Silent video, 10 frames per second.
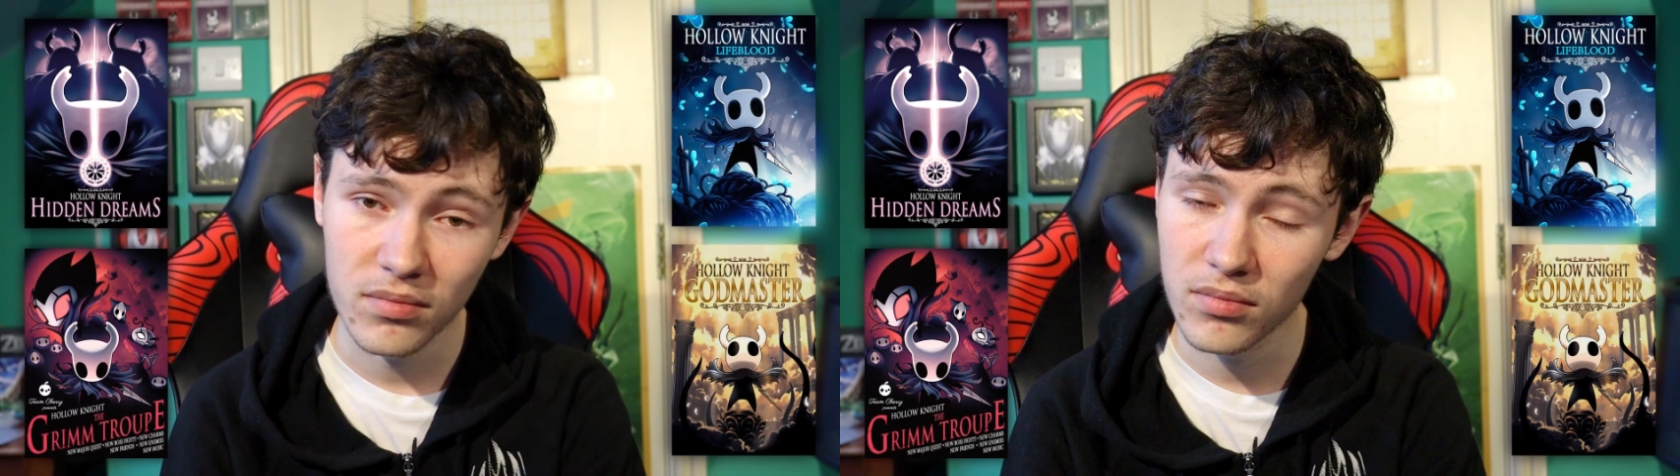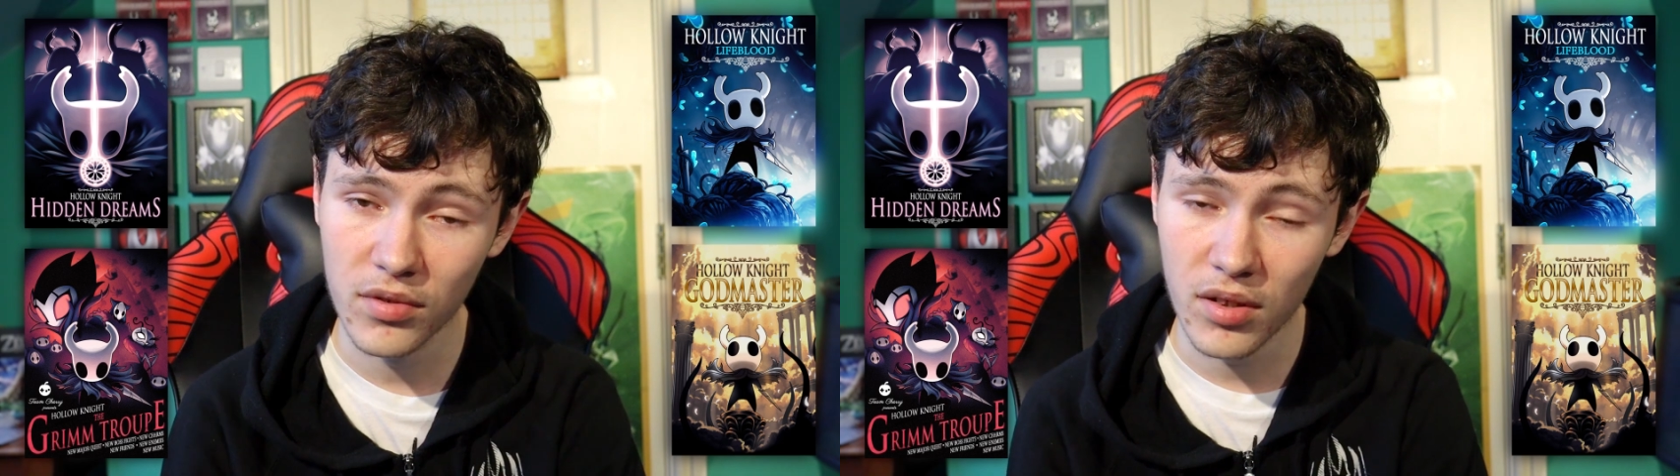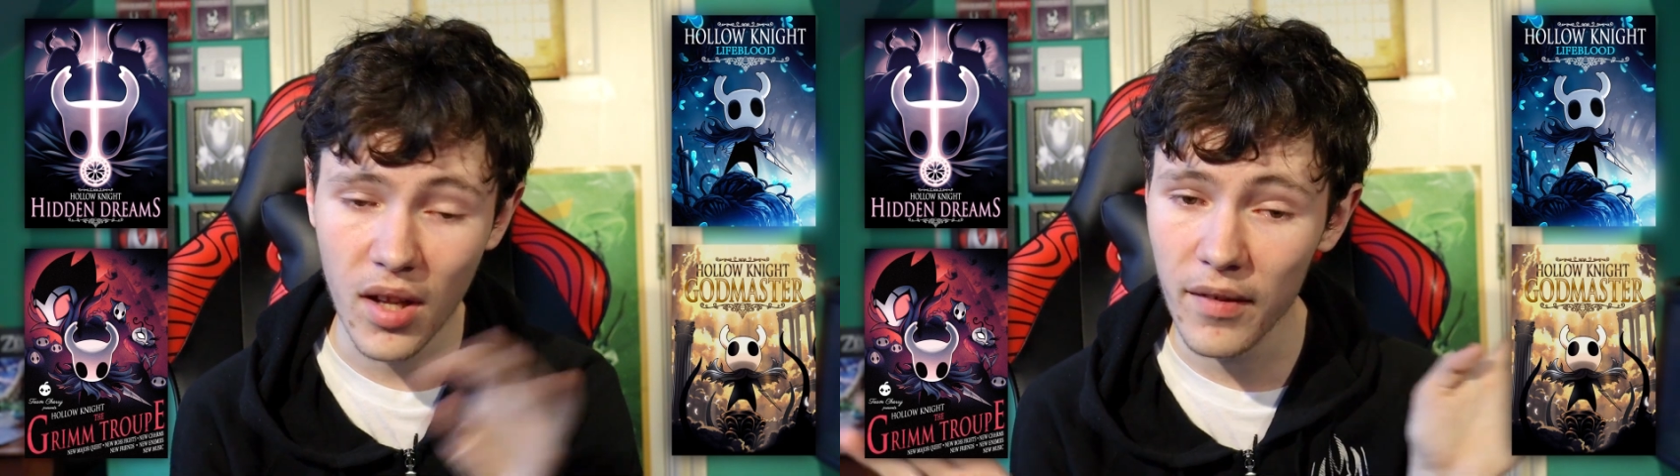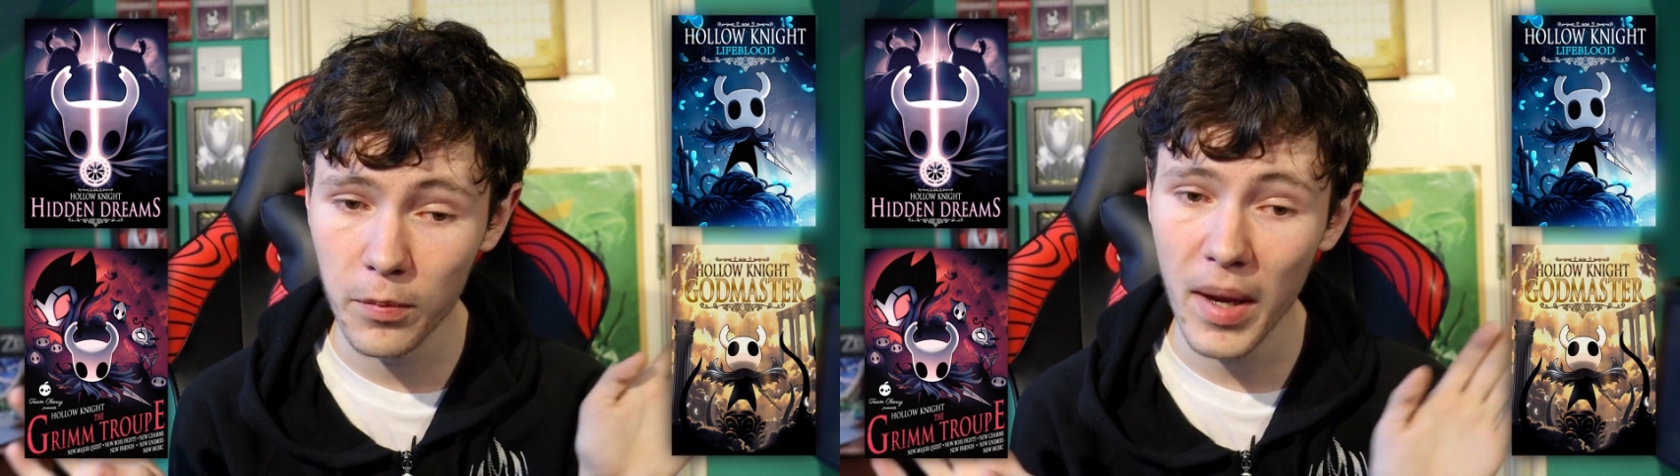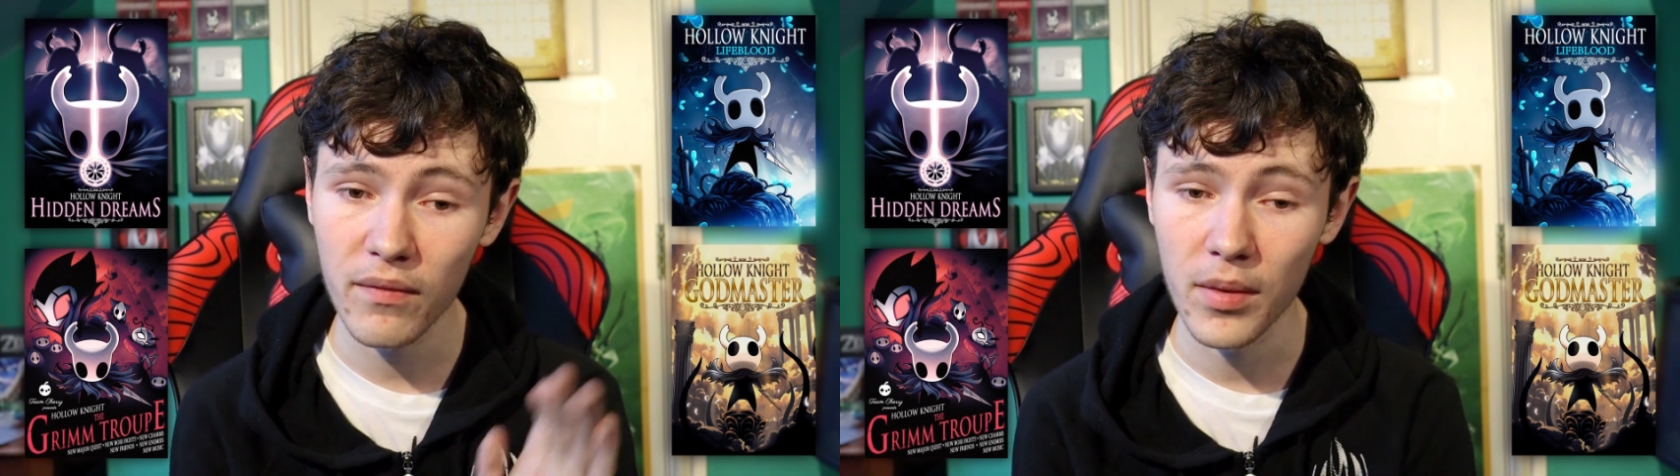Don't have to
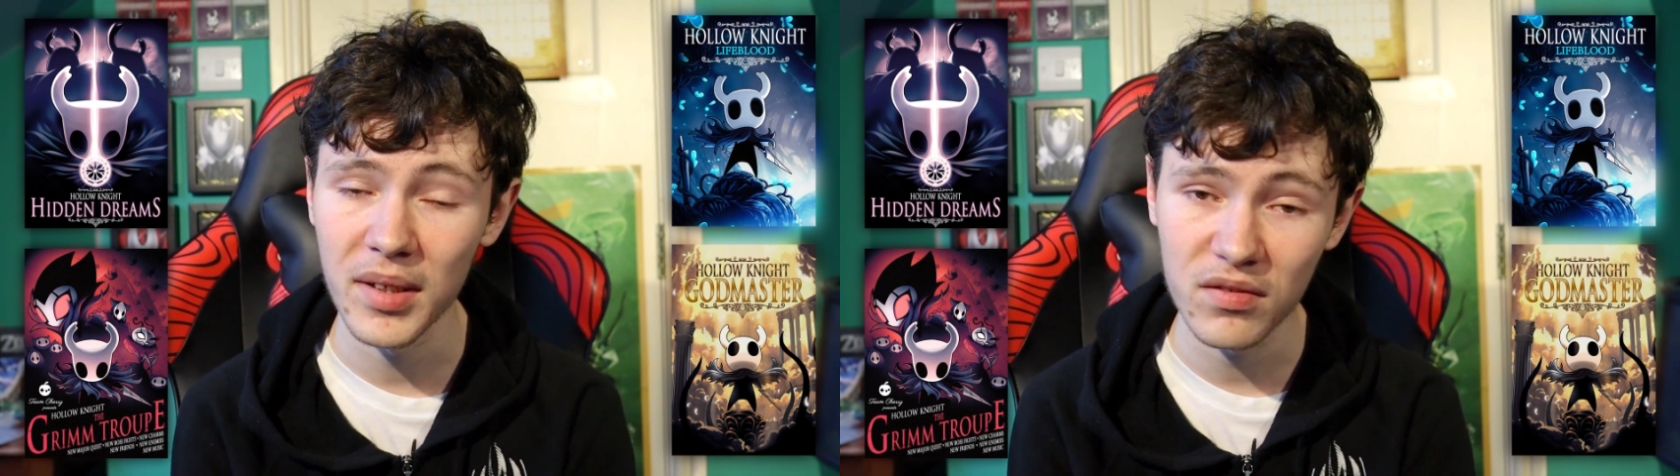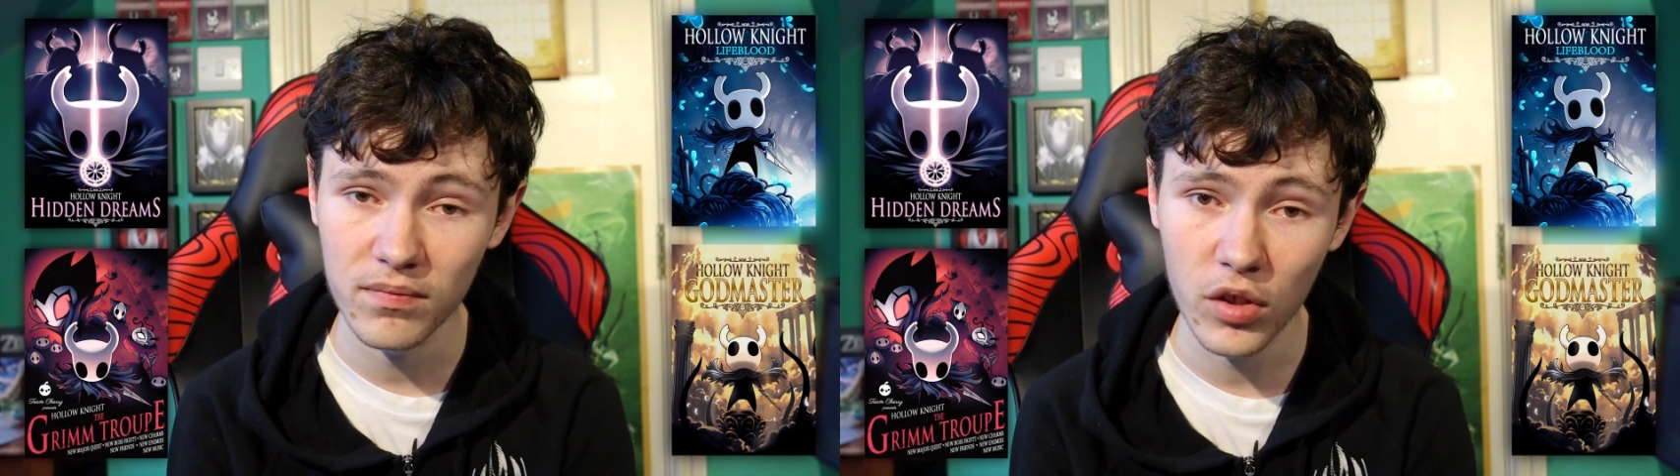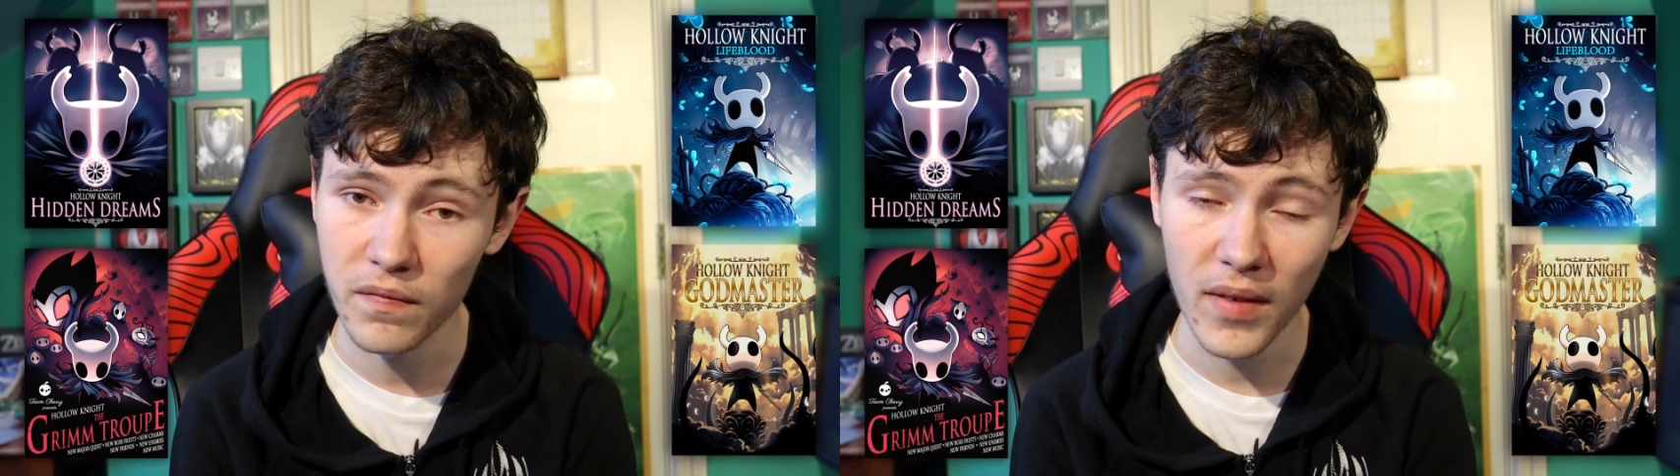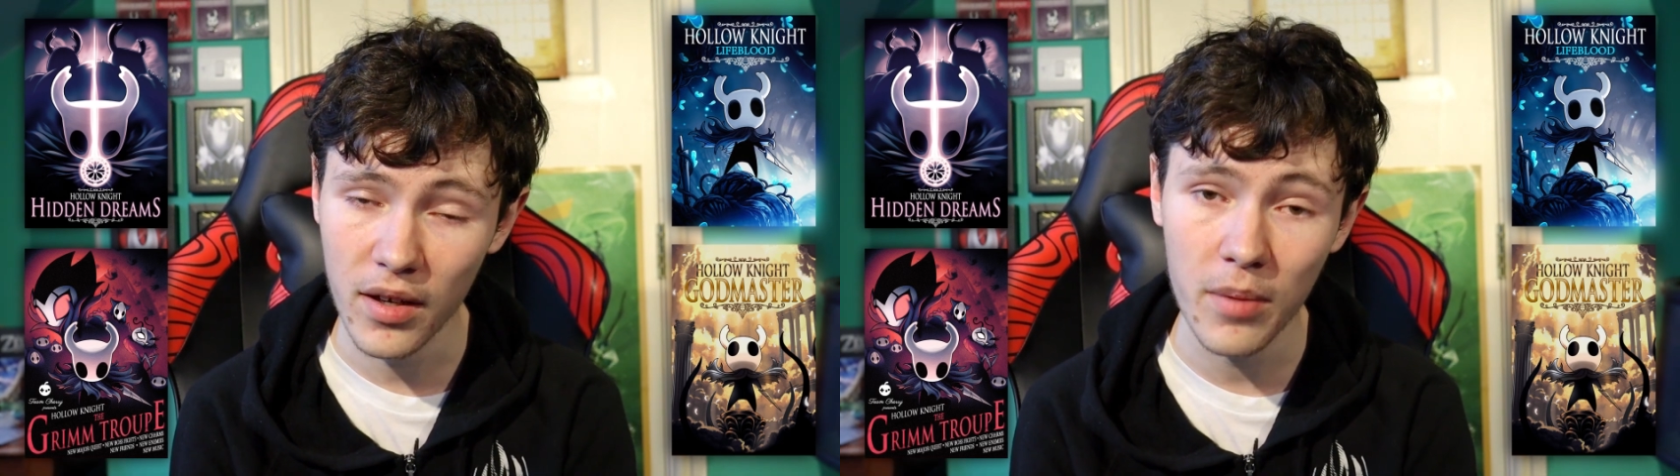pay for them, they